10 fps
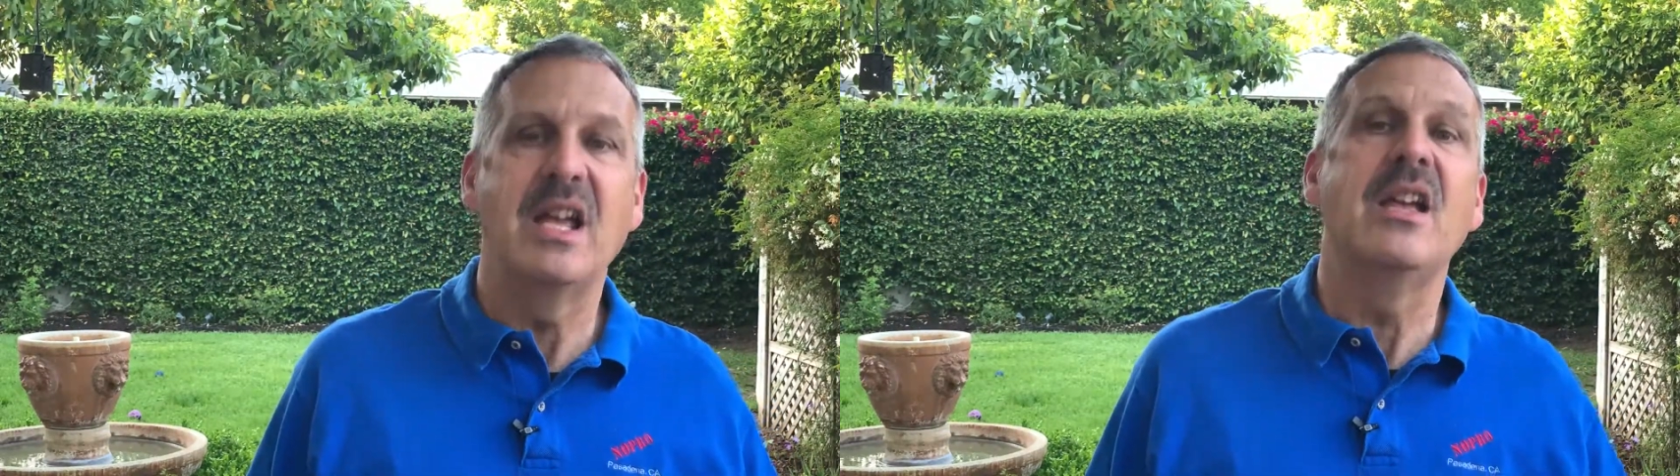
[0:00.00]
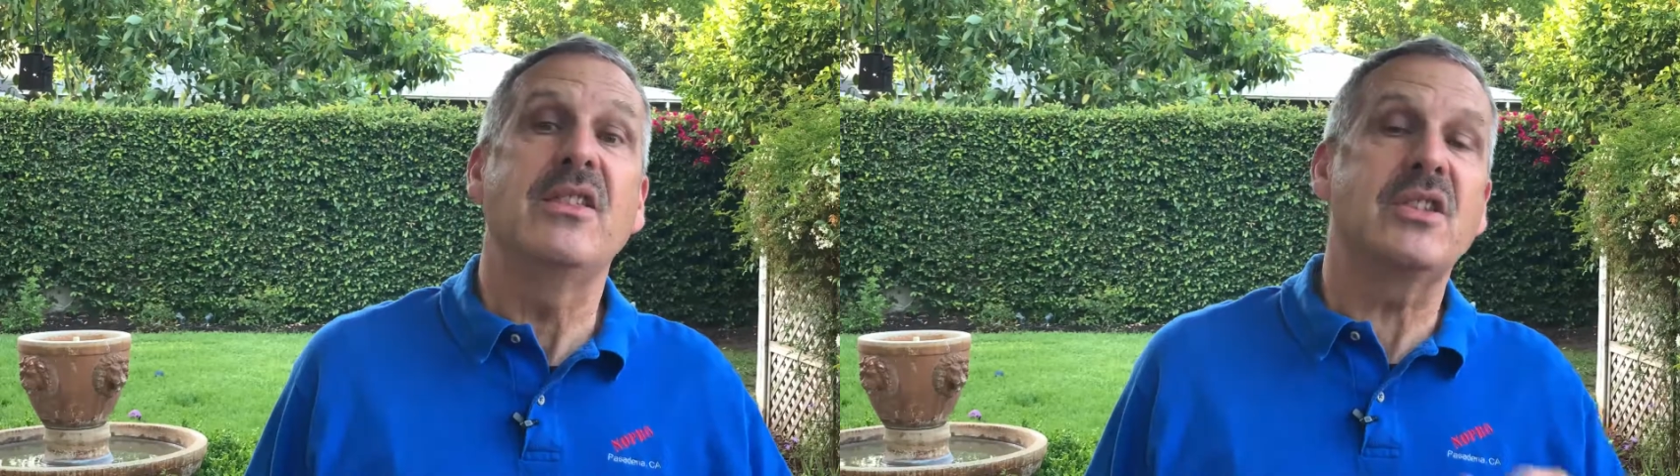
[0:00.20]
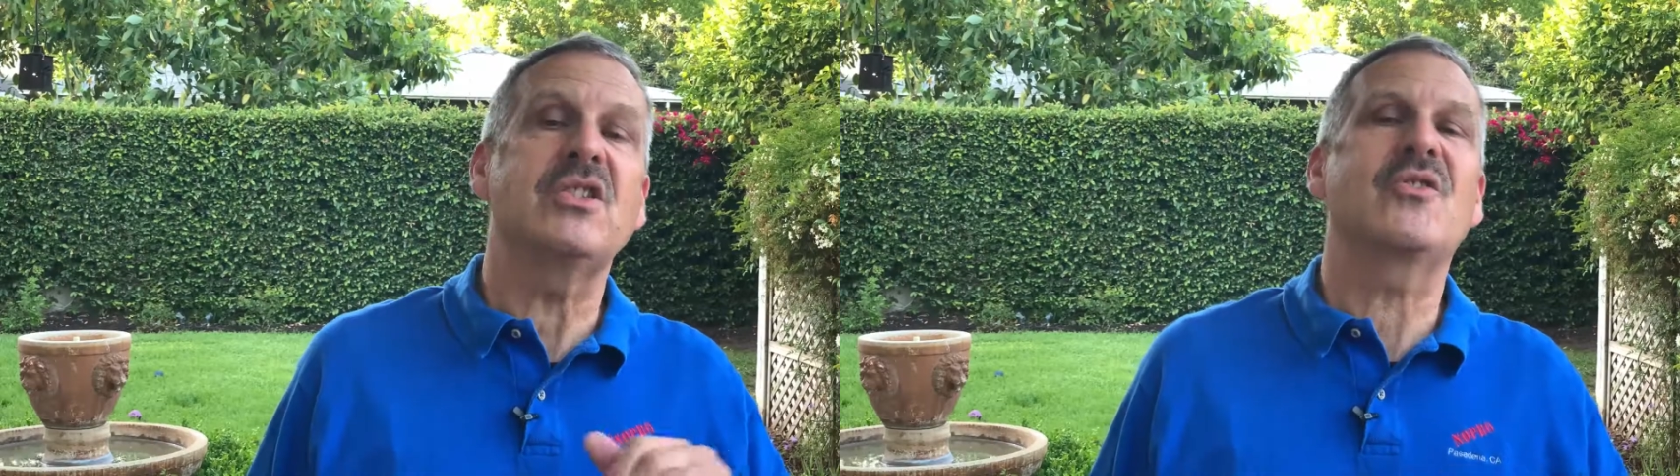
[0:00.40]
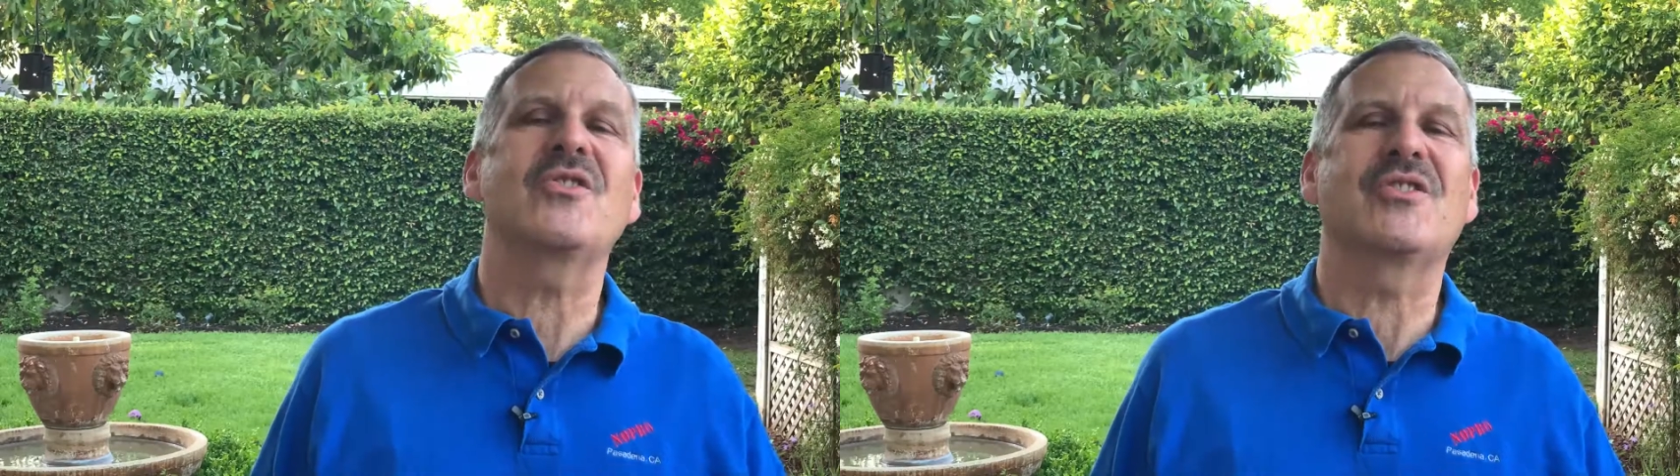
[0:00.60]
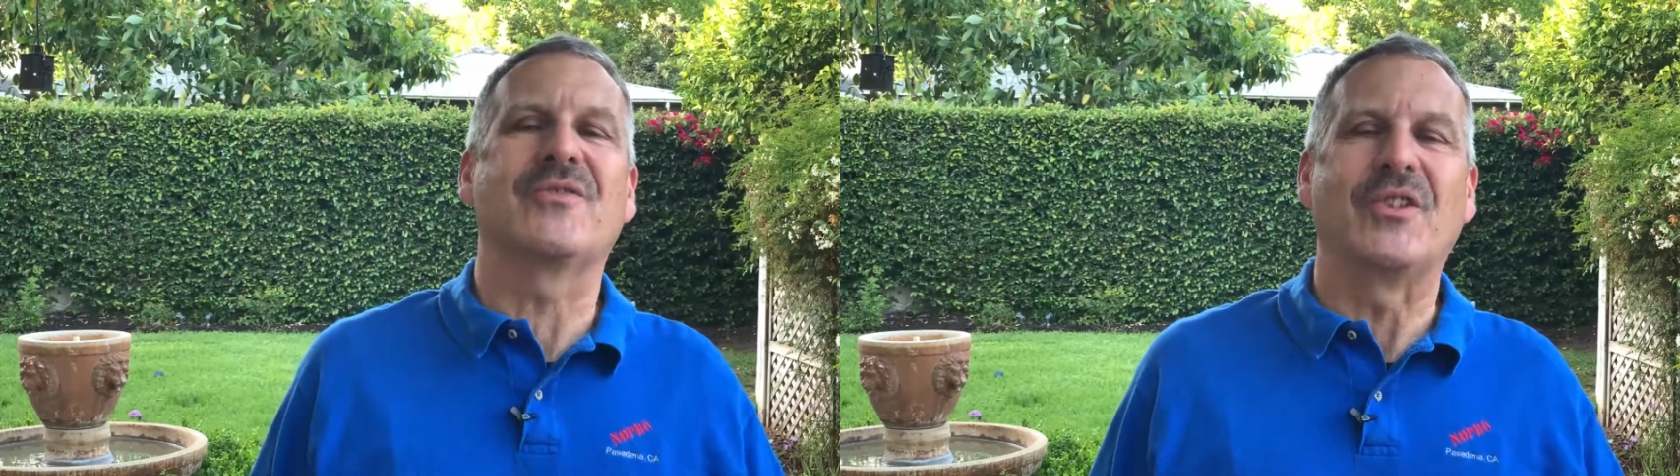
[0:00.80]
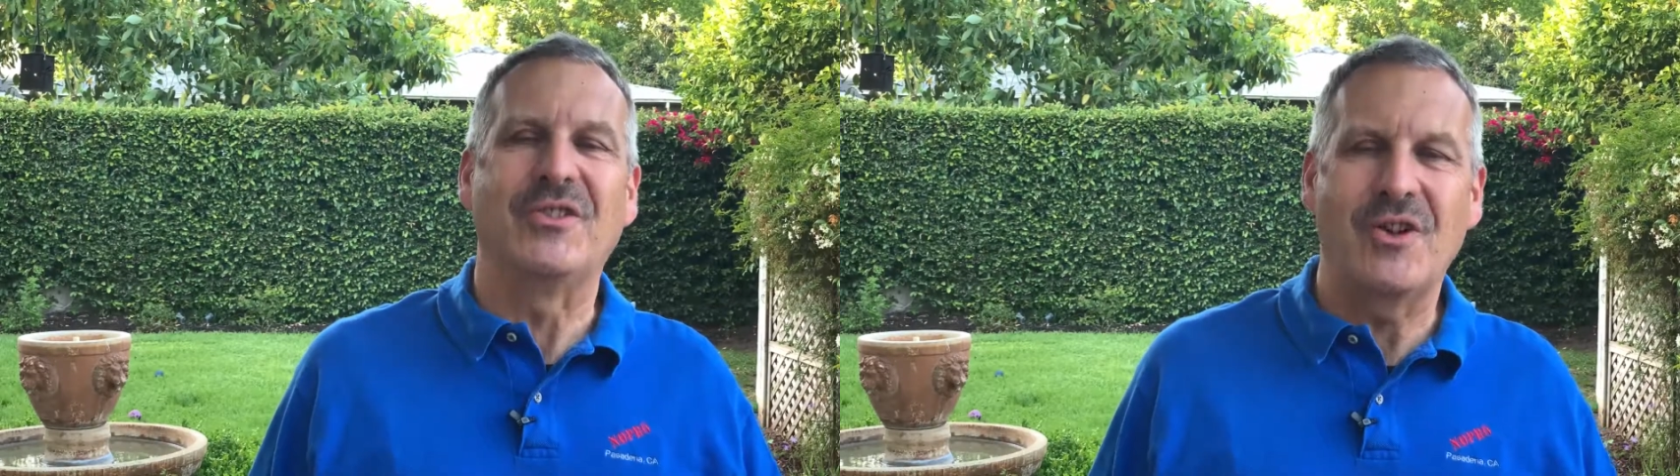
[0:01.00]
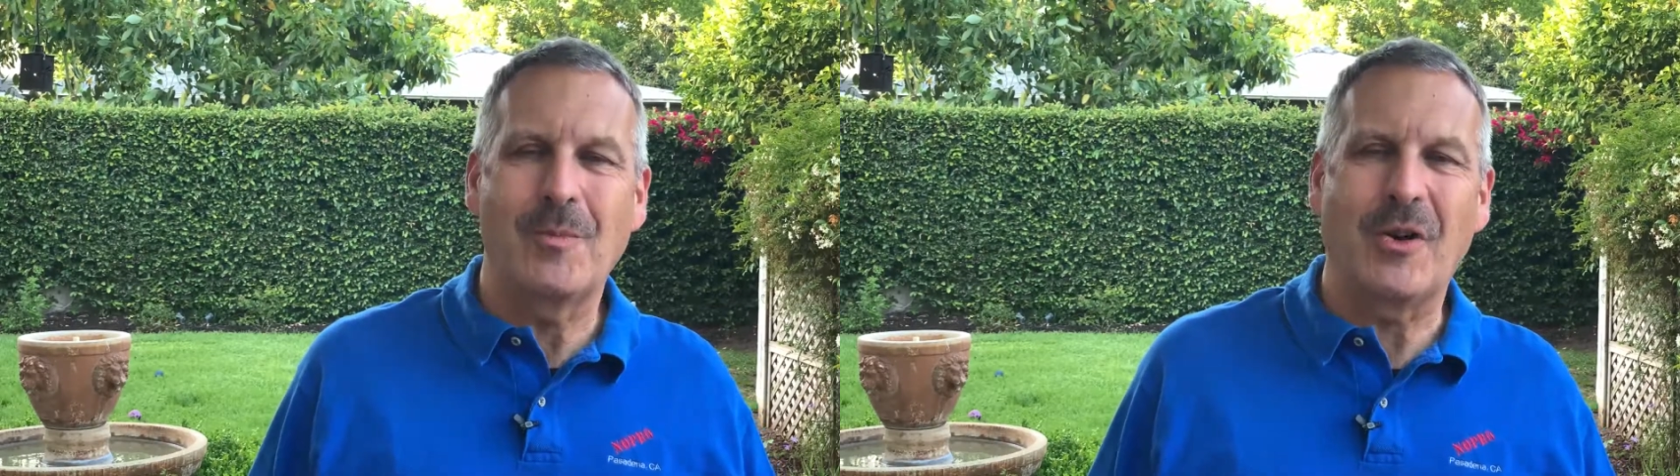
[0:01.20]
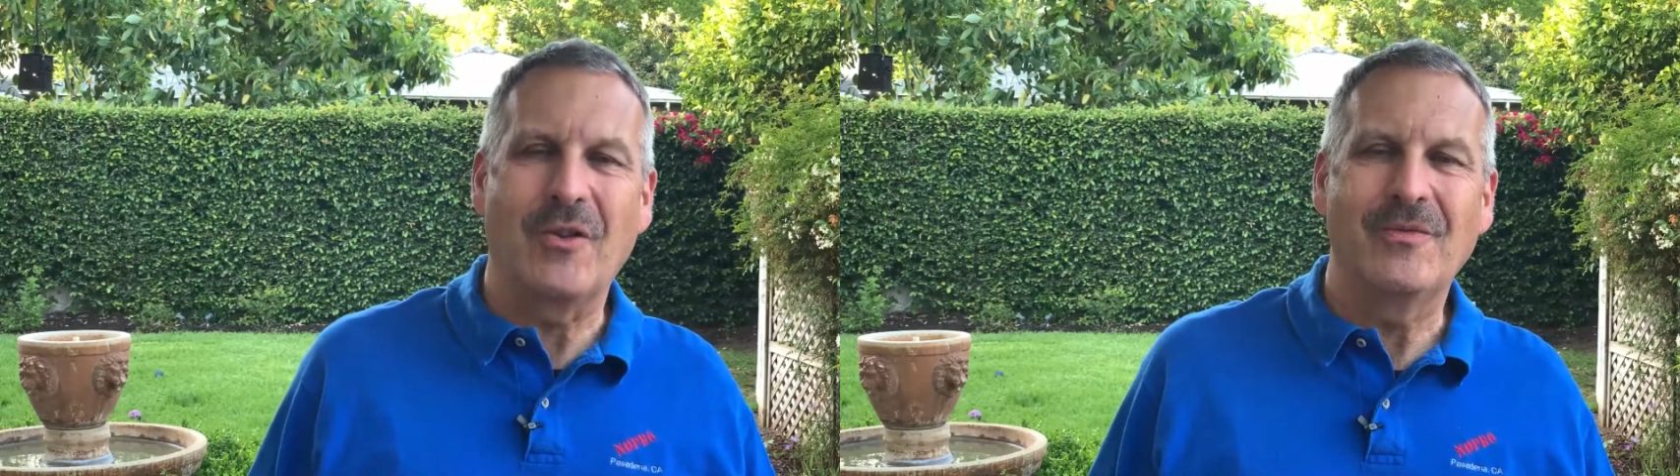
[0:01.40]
This is Christopher, NoPro.